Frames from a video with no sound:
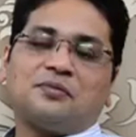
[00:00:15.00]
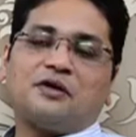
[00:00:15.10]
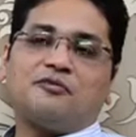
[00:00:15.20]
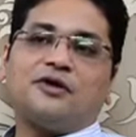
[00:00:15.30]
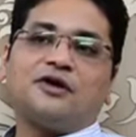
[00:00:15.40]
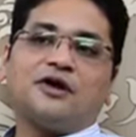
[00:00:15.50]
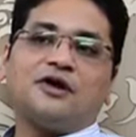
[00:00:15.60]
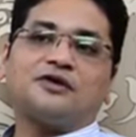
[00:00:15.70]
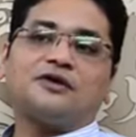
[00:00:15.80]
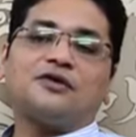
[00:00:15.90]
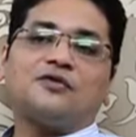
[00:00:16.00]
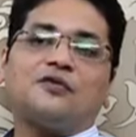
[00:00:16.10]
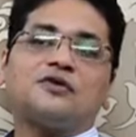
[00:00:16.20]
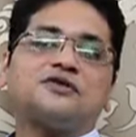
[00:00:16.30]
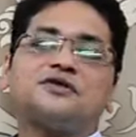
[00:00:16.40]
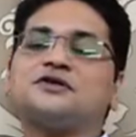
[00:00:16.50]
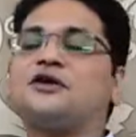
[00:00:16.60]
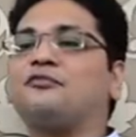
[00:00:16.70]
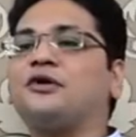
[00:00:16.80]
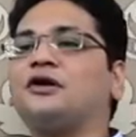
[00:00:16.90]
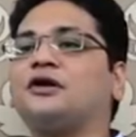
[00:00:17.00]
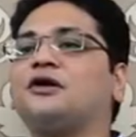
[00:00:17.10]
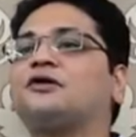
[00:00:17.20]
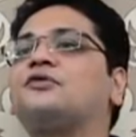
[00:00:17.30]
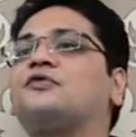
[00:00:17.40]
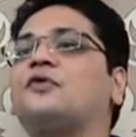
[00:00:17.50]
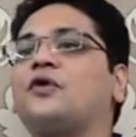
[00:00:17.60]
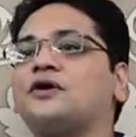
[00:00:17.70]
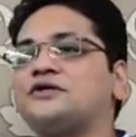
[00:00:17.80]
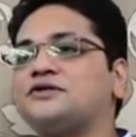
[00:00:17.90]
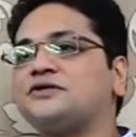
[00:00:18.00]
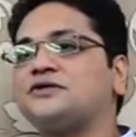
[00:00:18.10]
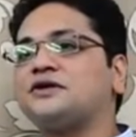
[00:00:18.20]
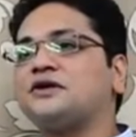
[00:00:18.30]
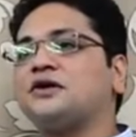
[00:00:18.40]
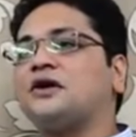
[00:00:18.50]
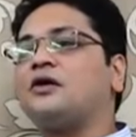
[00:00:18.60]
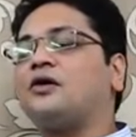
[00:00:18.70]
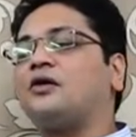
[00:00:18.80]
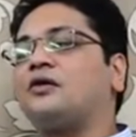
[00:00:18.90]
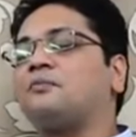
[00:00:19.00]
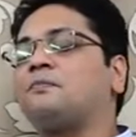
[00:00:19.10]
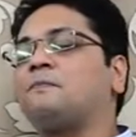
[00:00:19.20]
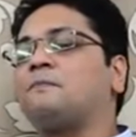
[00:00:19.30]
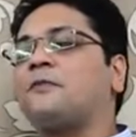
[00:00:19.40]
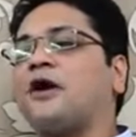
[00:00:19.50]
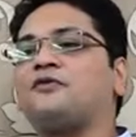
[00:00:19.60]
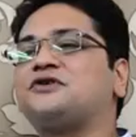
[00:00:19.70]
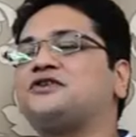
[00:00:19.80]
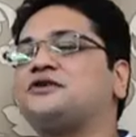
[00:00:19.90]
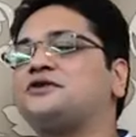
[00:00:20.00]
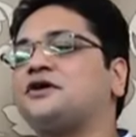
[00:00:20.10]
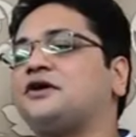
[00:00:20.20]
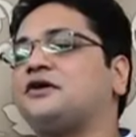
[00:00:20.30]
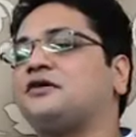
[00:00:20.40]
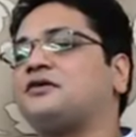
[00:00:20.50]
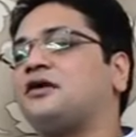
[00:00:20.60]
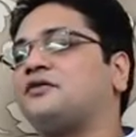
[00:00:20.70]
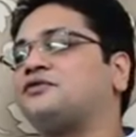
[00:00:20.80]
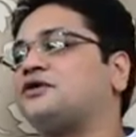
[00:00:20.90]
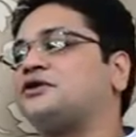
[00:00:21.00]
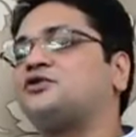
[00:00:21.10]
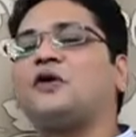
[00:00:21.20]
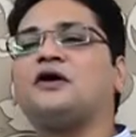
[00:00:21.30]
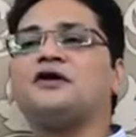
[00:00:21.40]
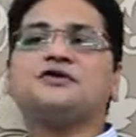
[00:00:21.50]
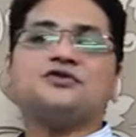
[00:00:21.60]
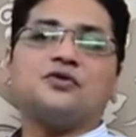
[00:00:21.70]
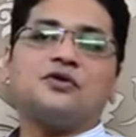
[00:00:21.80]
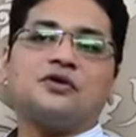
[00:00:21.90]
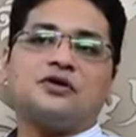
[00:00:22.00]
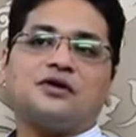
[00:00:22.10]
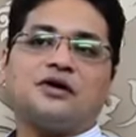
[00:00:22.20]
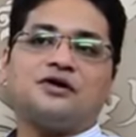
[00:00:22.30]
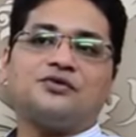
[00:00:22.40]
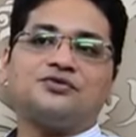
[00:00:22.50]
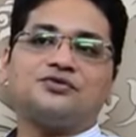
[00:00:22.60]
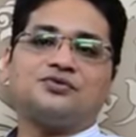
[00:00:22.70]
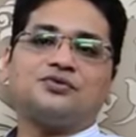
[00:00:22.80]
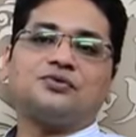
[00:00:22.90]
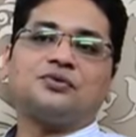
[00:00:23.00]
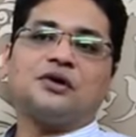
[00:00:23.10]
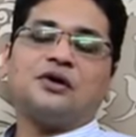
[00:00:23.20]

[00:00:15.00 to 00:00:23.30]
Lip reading: I've been a collector of watches, I've been a collector of coins. Uh, Ever since I was like 12 years old, I used to